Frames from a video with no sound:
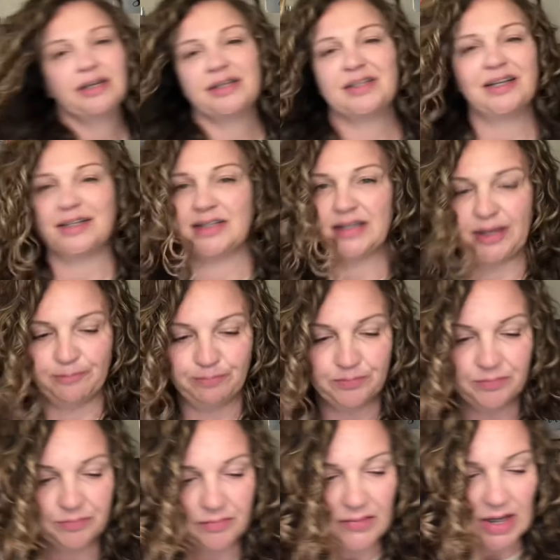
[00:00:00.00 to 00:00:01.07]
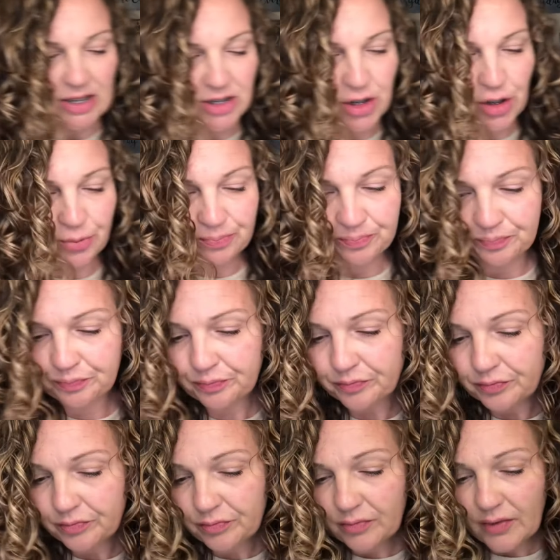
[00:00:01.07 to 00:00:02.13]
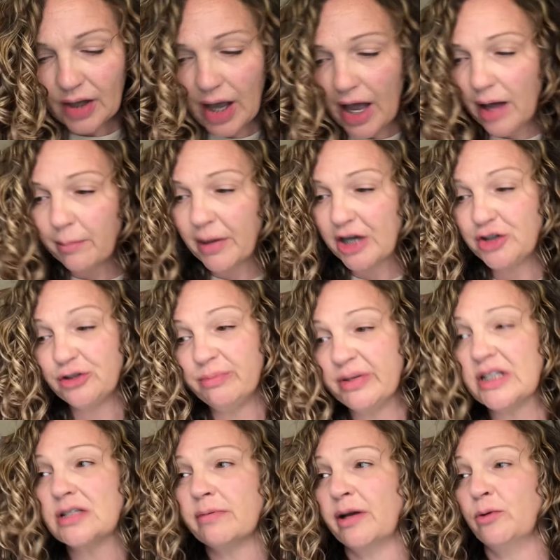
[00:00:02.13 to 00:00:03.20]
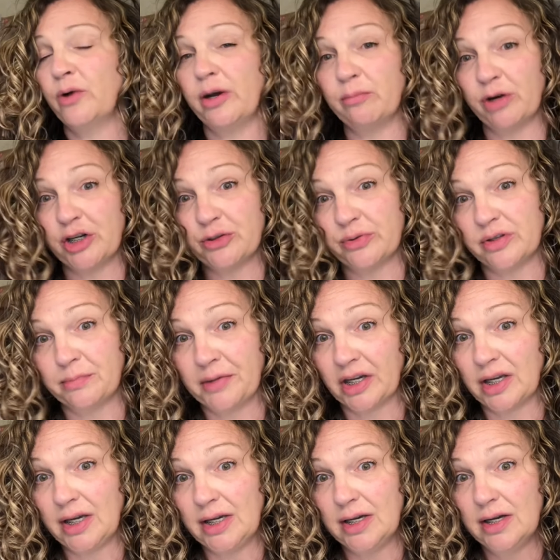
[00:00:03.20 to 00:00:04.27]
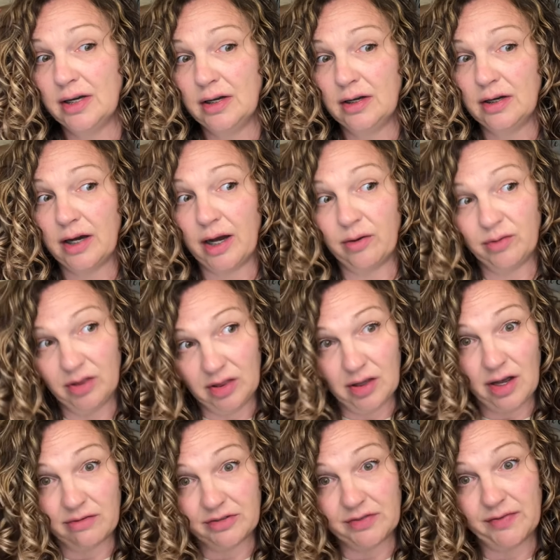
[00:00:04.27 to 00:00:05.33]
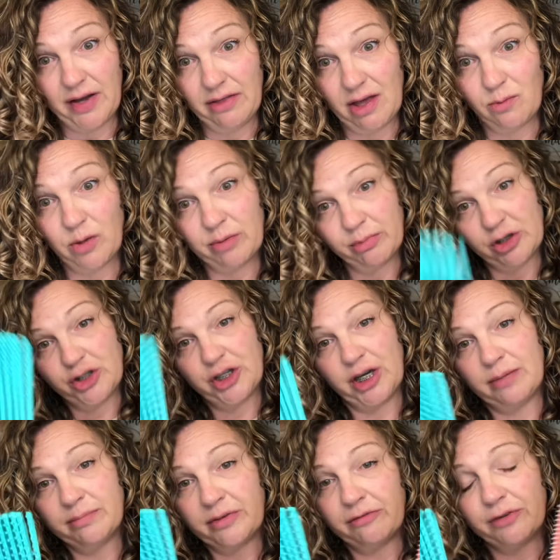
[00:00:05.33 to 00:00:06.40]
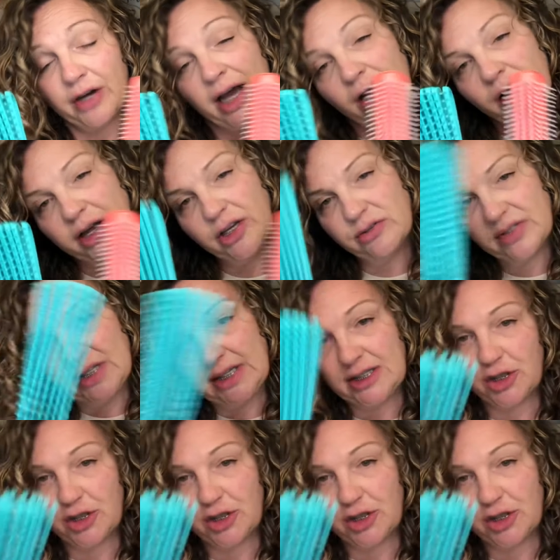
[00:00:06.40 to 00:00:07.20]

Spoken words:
not the same. So I do miss my wet brush with the monkey. I would love to find that wet brush again. But for now, I use these